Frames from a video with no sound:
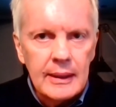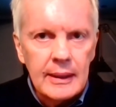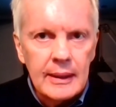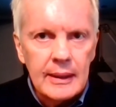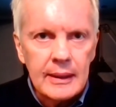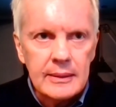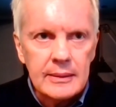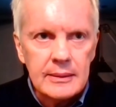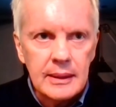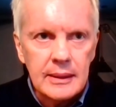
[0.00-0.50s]
And
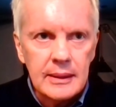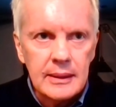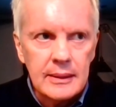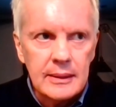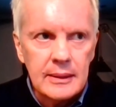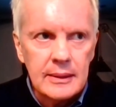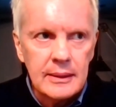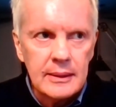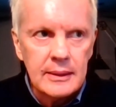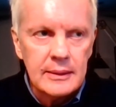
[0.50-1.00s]
I think,
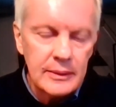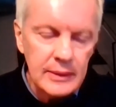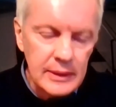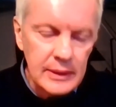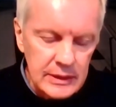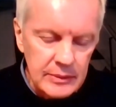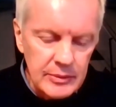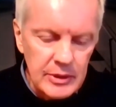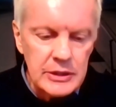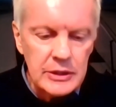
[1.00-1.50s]

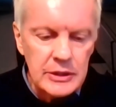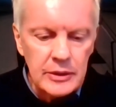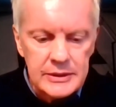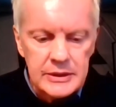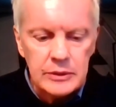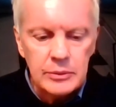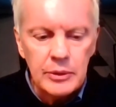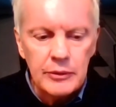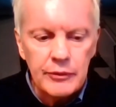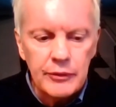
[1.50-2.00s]
as I mentioned
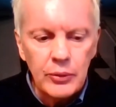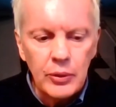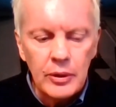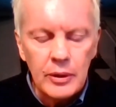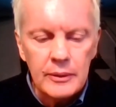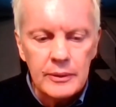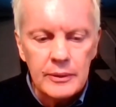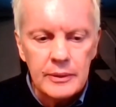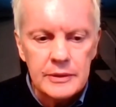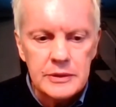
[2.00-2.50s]
also
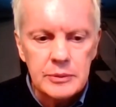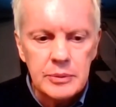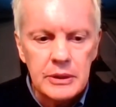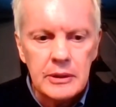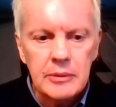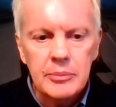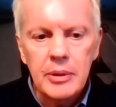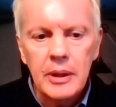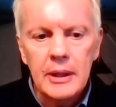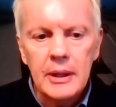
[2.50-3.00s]
before, those are being
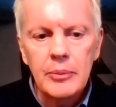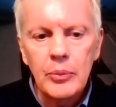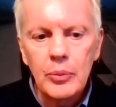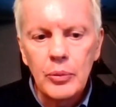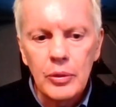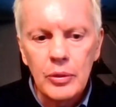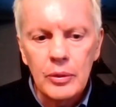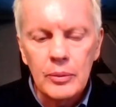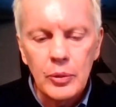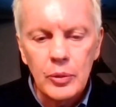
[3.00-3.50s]
applied
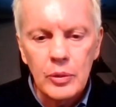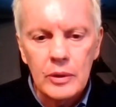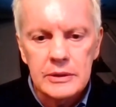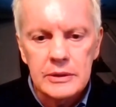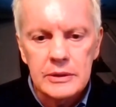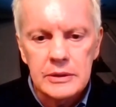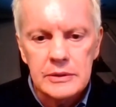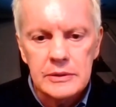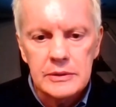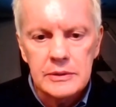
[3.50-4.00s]
more and more
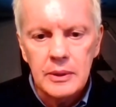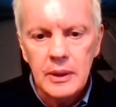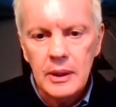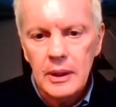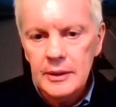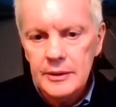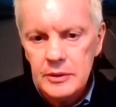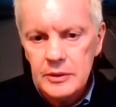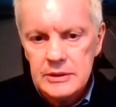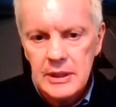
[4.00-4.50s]
to
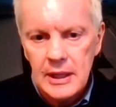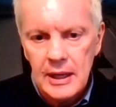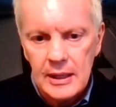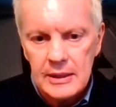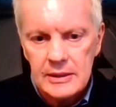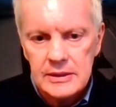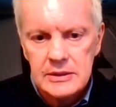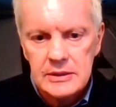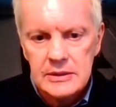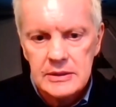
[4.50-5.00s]
other
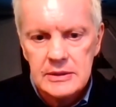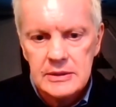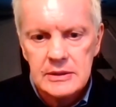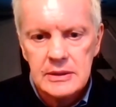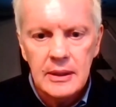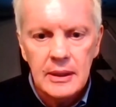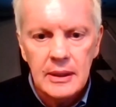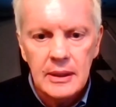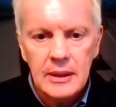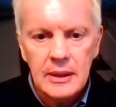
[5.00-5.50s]
tasks
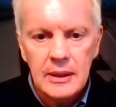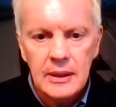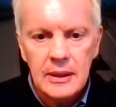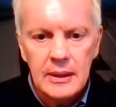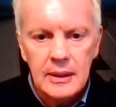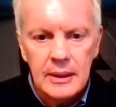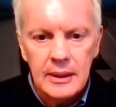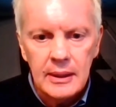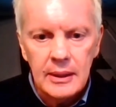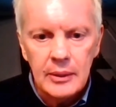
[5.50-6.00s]

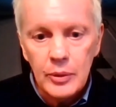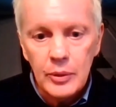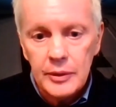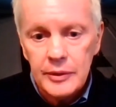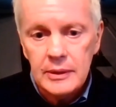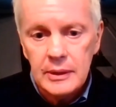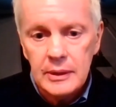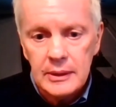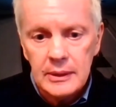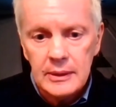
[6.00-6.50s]

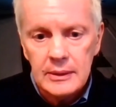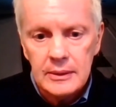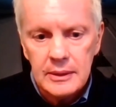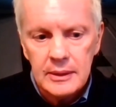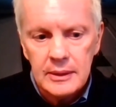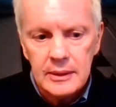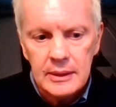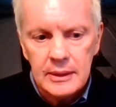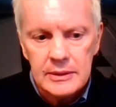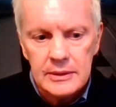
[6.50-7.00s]
within the
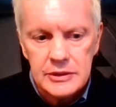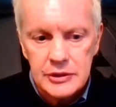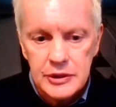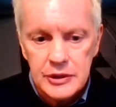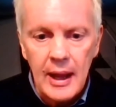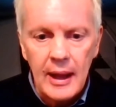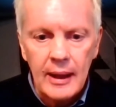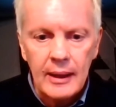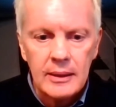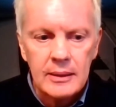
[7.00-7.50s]

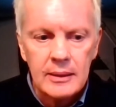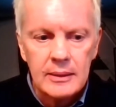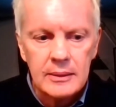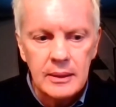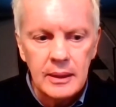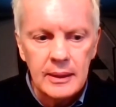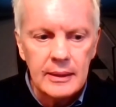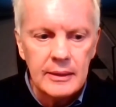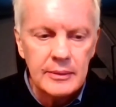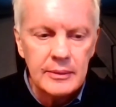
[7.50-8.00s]
stack,
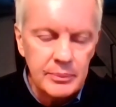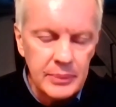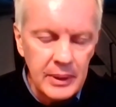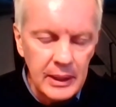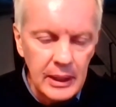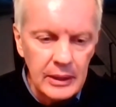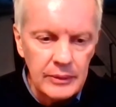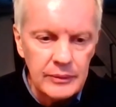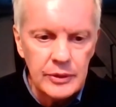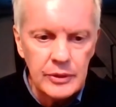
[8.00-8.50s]
like
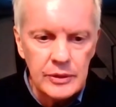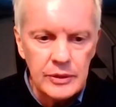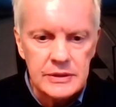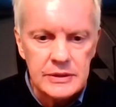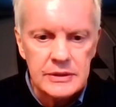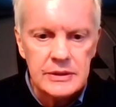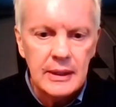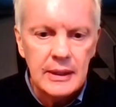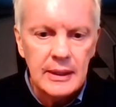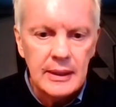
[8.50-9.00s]
behaviors,
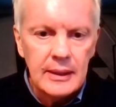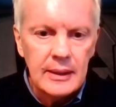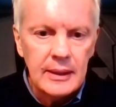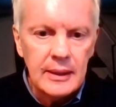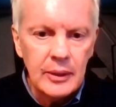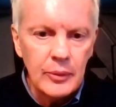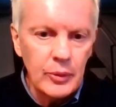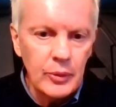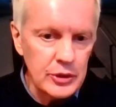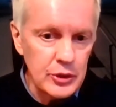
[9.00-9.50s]

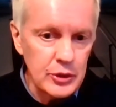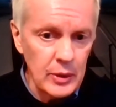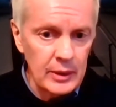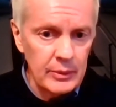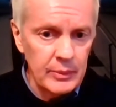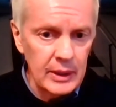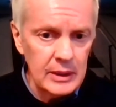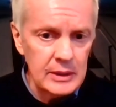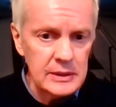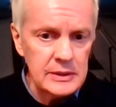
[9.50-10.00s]
where you're trying to
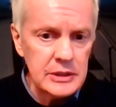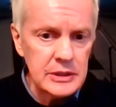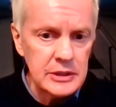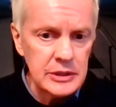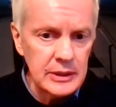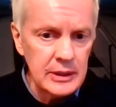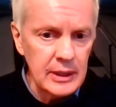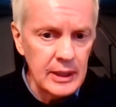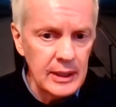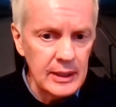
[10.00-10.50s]
make a decision
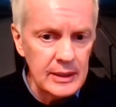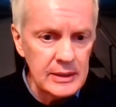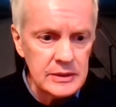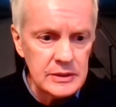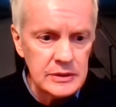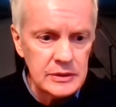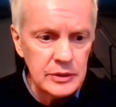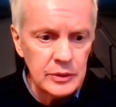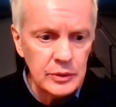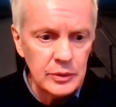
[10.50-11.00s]
as
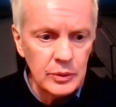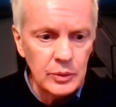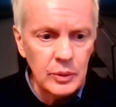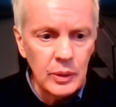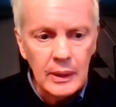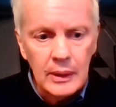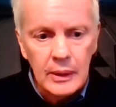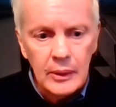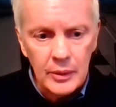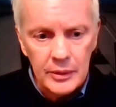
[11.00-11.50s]
to
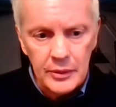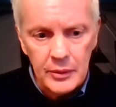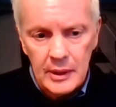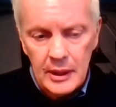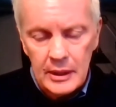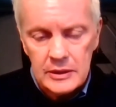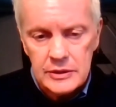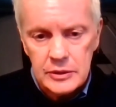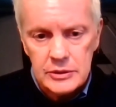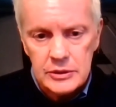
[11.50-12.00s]
whether or not it's
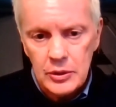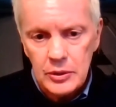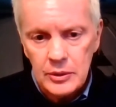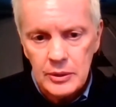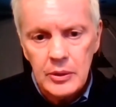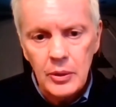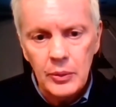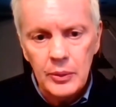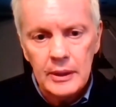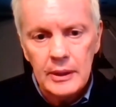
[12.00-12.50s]
your turn to go
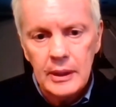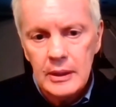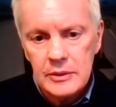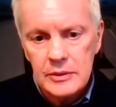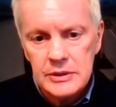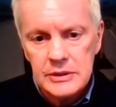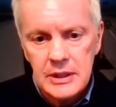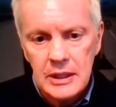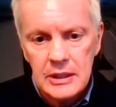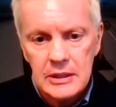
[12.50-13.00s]
at an
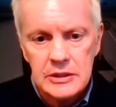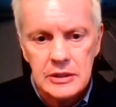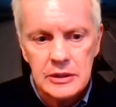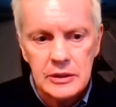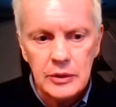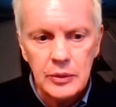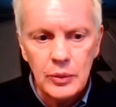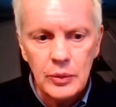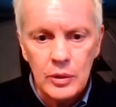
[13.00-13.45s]
intersection or